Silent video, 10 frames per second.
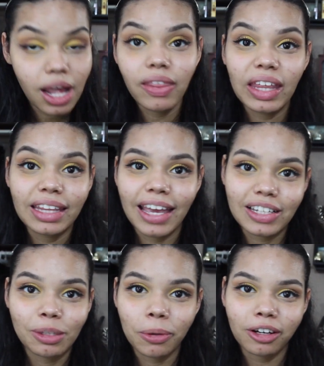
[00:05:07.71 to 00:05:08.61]
And then
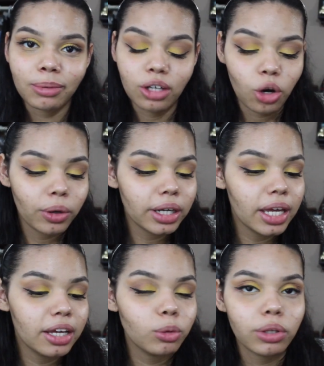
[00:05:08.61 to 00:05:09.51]
next I'm going to be
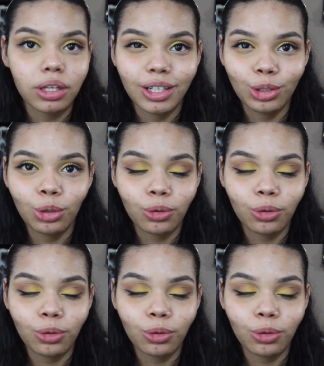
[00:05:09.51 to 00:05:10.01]
going in with the